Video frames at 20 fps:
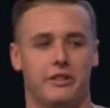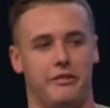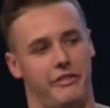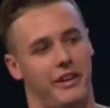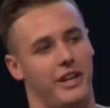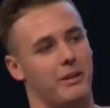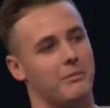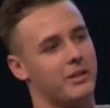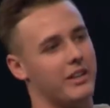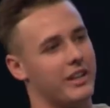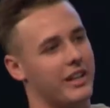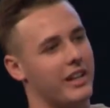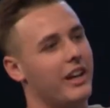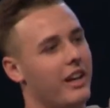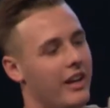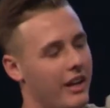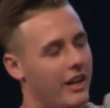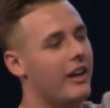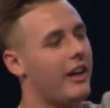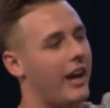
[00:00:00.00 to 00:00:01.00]
family.
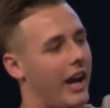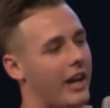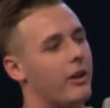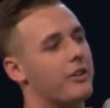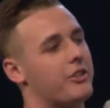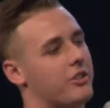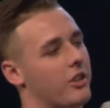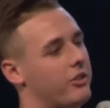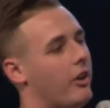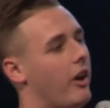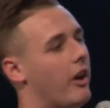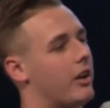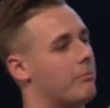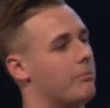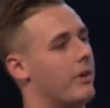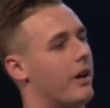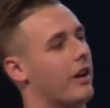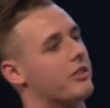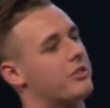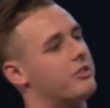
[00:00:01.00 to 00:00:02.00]
I know what y'all talking
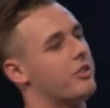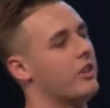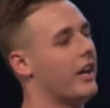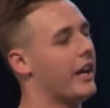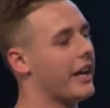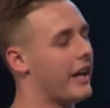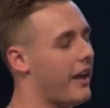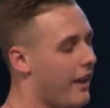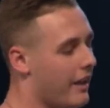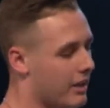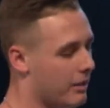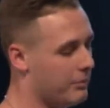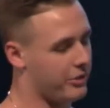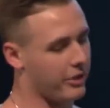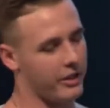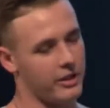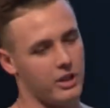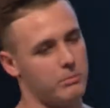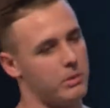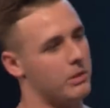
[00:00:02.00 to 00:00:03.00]
about. So let me tell
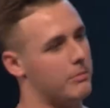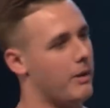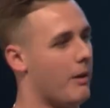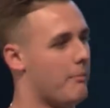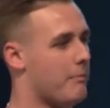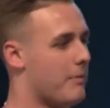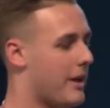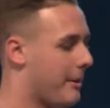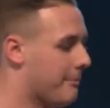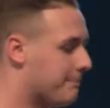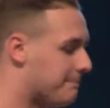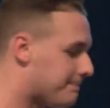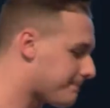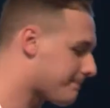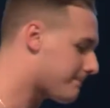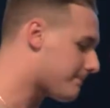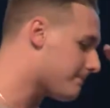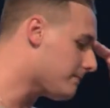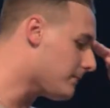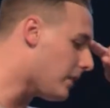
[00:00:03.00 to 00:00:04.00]
you a little bit about me.
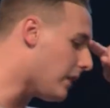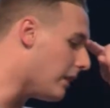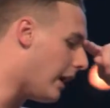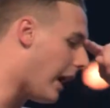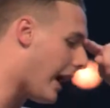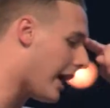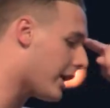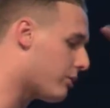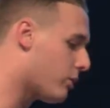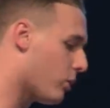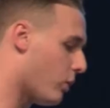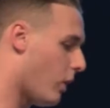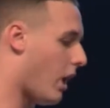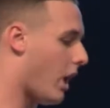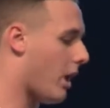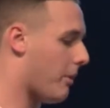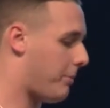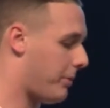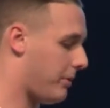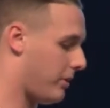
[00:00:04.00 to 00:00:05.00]
I grew
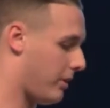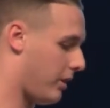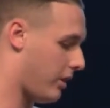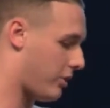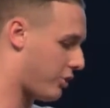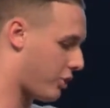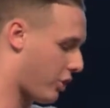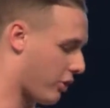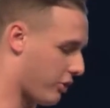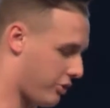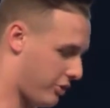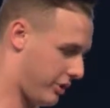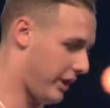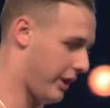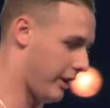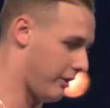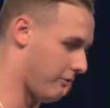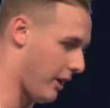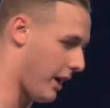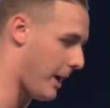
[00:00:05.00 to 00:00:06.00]
up a church
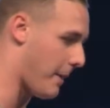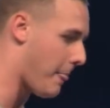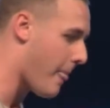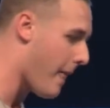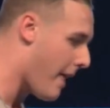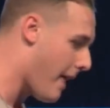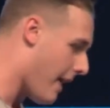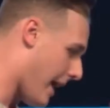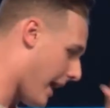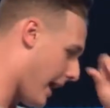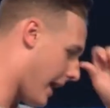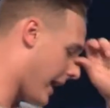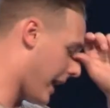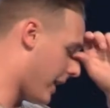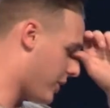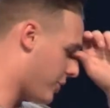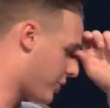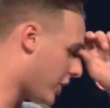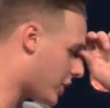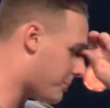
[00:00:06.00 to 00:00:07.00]
kid, right?
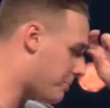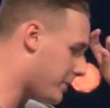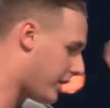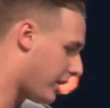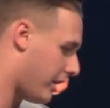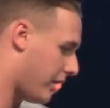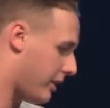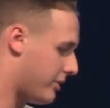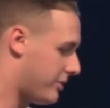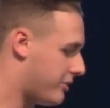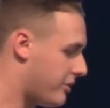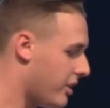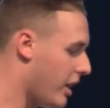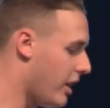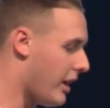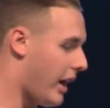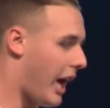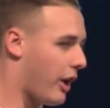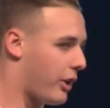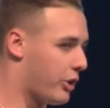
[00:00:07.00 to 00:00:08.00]
And just because
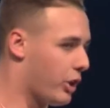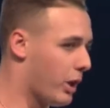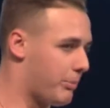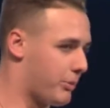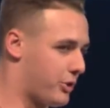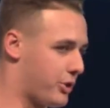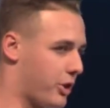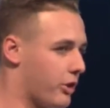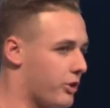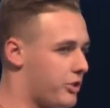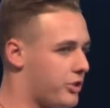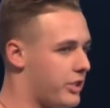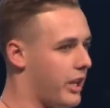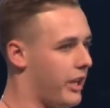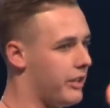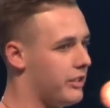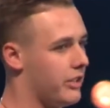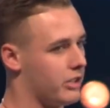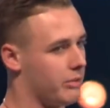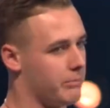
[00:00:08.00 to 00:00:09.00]
I grew up a church
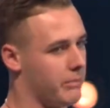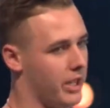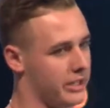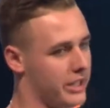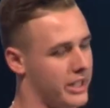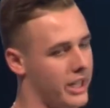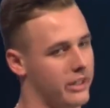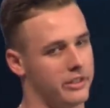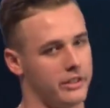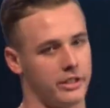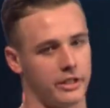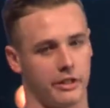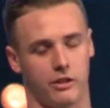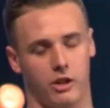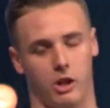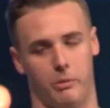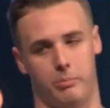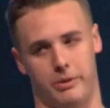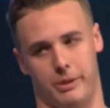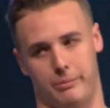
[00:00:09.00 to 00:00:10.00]
kid doesn't mean that I didn't grow
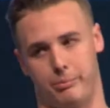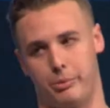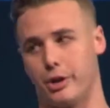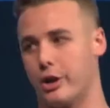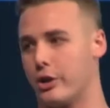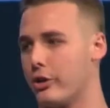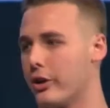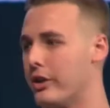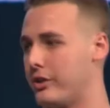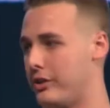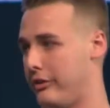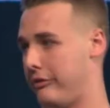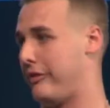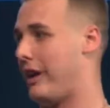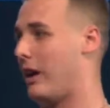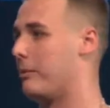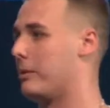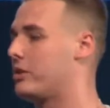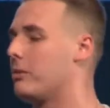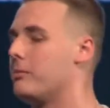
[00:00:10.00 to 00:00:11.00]
up in a pretty crazy
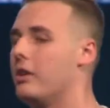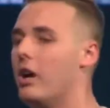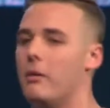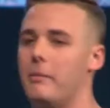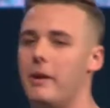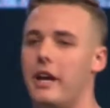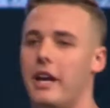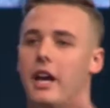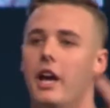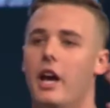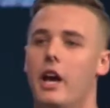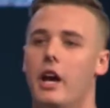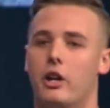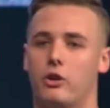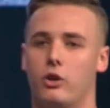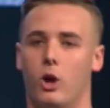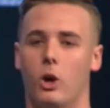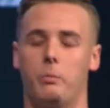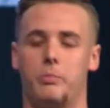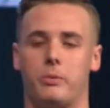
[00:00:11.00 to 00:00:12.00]
family. Some of y'all may
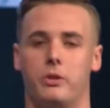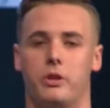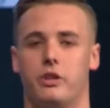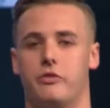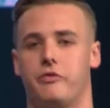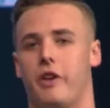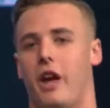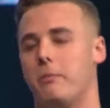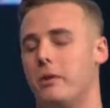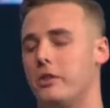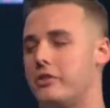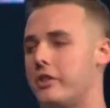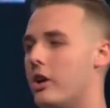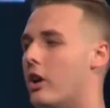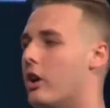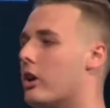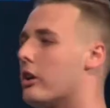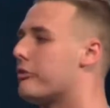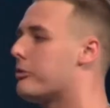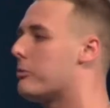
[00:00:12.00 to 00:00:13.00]
grow up in families that
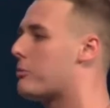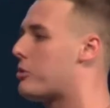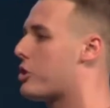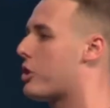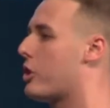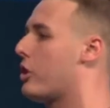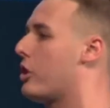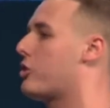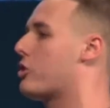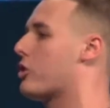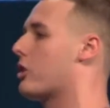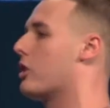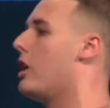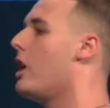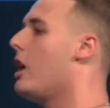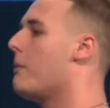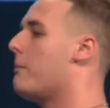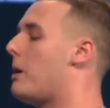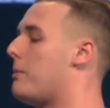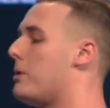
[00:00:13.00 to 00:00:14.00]
aren't from church, or
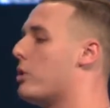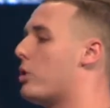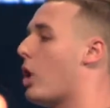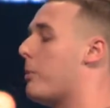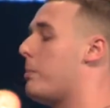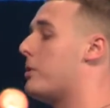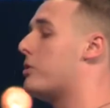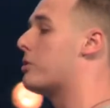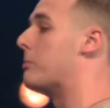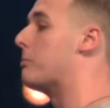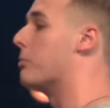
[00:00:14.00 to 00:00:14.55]
maybe you grew up in some